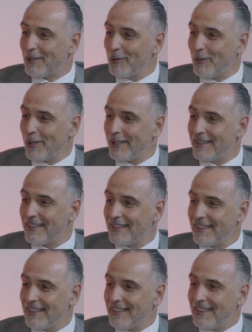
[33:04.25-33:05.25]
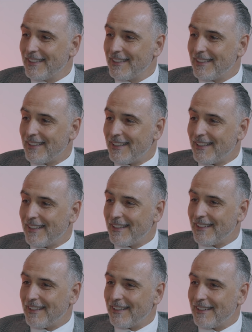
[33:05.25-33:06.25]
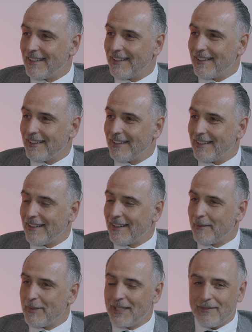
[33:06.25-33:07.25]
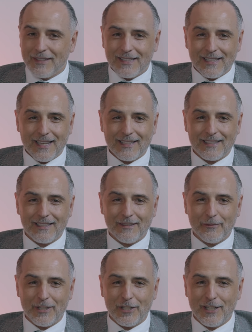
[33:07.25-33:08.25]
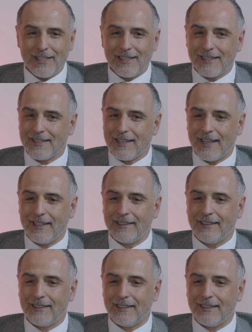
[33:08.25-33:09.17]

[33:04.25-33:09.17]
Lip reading: the Lord, I believe it says that when Jesus said,